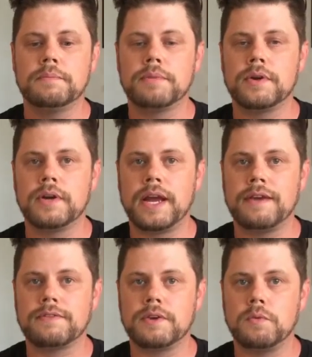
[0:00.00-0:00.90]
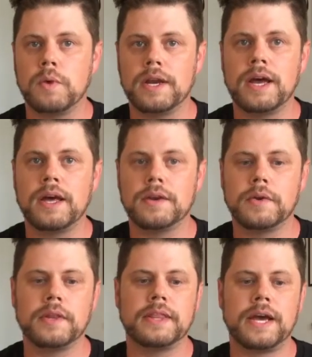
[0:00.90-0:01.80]
per every
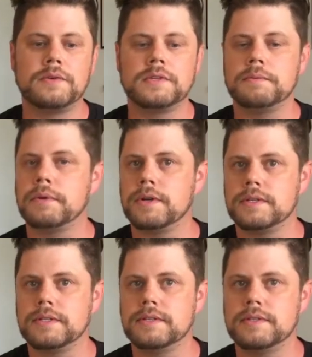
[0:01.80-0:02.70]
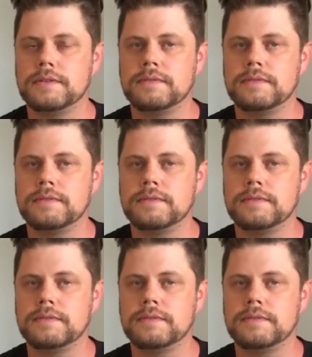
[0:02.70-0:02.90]
100,000 persons.